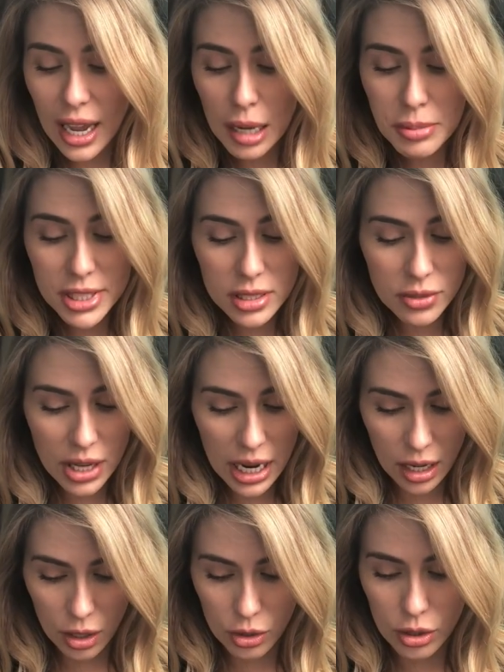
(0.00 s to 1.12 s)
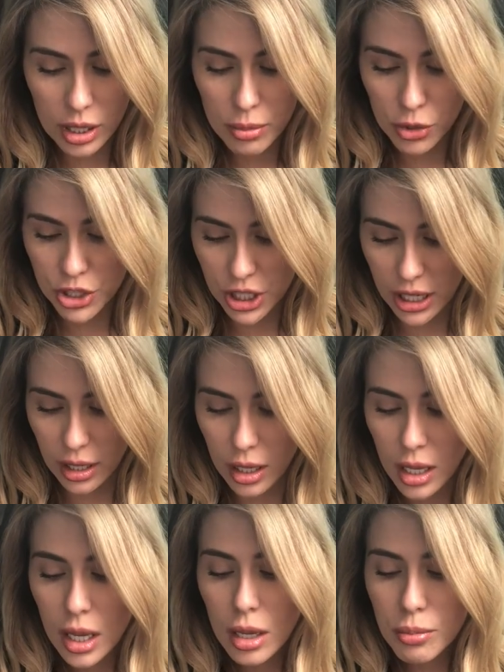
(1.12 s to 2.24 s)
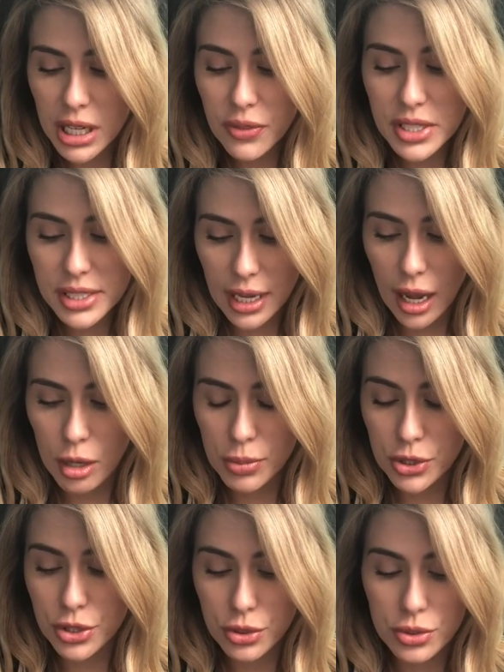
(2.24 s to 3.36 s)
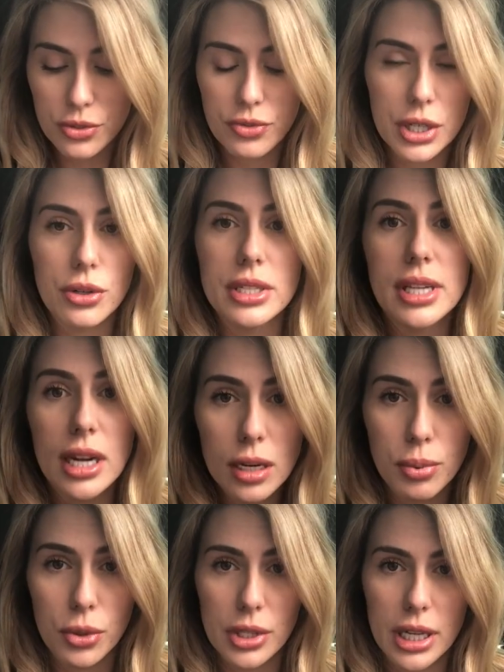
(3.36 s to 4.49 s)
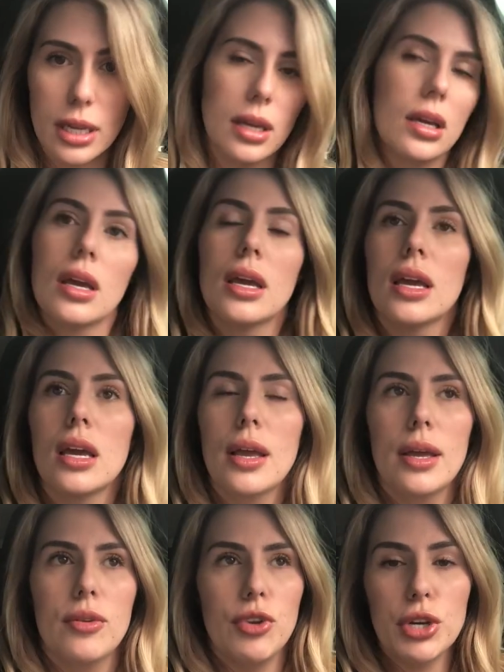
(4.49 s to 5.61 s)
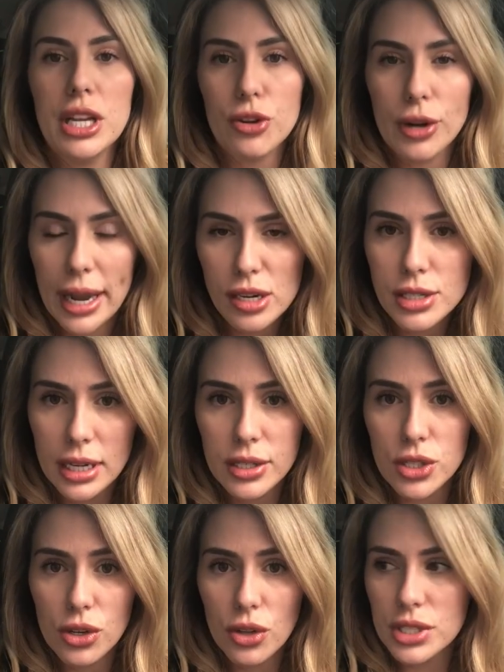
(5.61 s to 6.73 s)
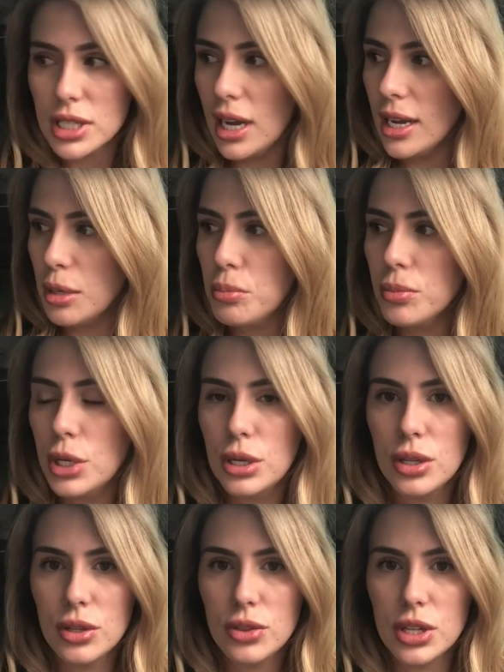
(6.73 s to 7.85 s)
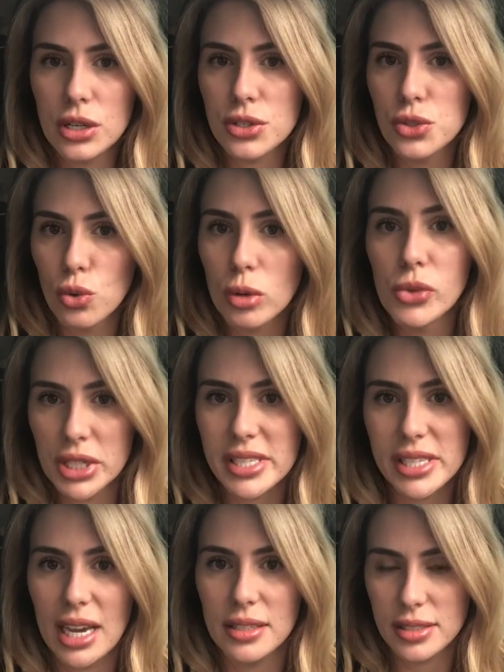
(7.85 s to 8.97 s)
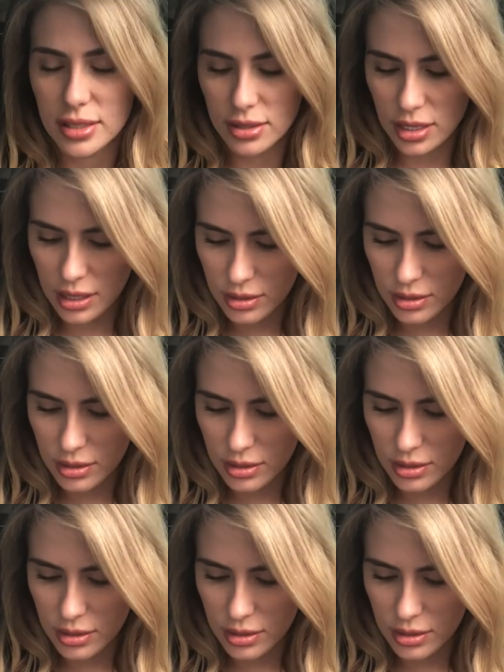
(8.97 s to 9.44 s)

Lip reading: Absence of hair or hemorrhaging beneath the scalp due to vigorous hair pulling. If you're getting your hair yanked on all the time, there's normally signs.